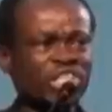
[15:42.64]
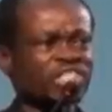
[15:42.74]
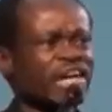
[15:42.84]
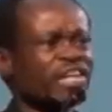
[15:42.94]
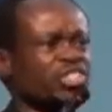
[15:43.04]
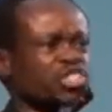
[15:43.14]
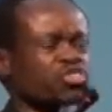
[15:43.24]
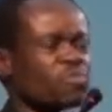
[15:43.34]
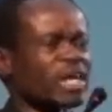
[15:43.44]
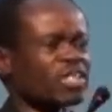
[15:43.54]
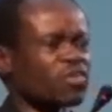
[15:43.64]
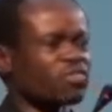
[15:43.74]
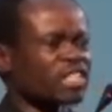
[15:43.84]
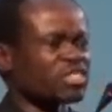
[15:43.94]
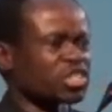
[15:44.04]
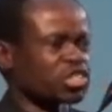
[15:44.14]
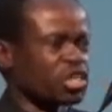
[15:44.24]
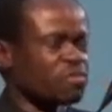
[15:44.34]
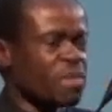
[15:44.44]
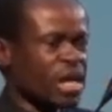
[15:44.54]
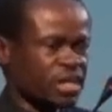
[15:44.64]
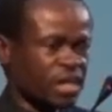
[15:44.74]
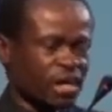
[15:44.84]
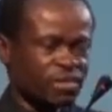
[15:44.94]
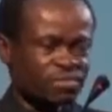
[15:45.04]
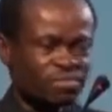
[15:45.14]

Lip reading: is an instrument of decision making,